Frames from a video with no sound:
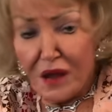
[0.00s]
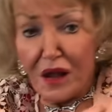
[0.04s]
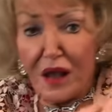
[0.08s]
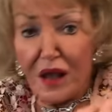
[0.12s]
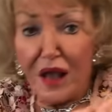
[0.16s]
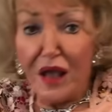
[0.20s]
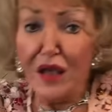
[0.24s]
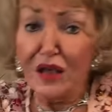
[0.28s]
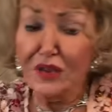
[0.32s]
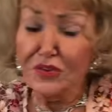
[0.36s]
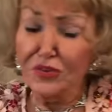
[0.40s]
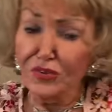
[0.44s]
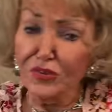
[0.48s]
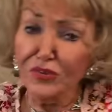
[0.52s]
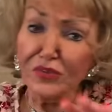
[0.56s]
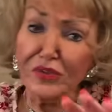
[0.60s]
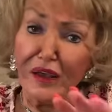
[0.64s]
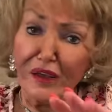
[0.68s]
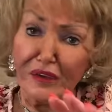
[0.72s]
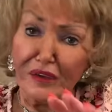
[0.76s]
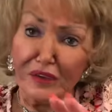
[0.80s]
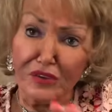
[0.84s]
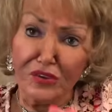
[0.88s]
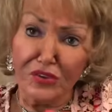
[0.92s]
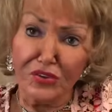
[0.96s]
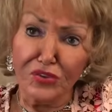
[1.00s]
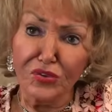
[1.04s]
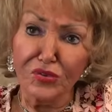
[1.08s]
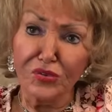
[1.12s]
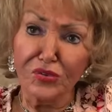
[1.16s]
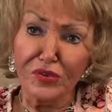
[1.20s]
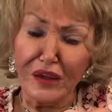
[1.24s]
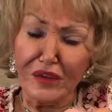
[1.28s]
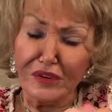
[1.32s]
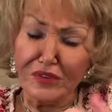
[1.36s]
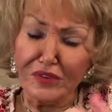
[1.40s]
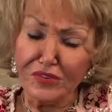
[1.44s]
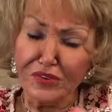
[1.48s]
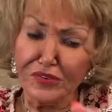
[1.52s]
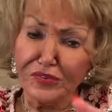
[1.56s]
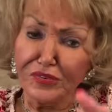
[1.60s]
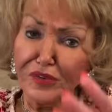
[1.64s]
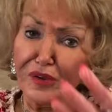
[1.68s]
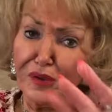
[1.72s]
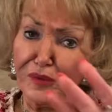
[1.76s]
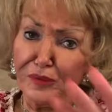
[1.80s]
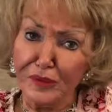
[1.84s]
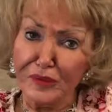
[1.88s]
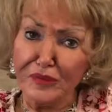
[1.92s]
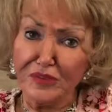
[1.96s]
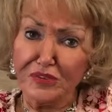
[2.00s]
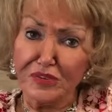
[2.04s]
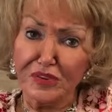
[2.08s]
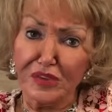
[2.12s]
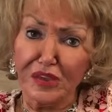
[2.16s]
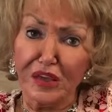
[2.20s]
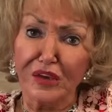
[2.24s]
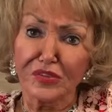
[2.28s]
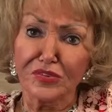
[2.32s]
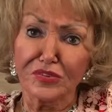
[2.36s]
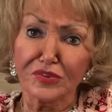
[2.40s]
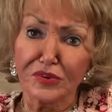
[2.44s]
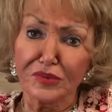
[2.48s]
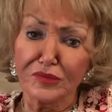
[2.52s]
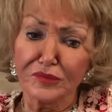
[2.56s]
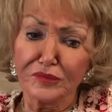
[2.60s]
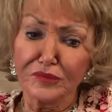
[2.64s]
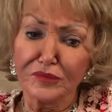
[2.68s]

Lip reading: And you like it. You like to feel put together.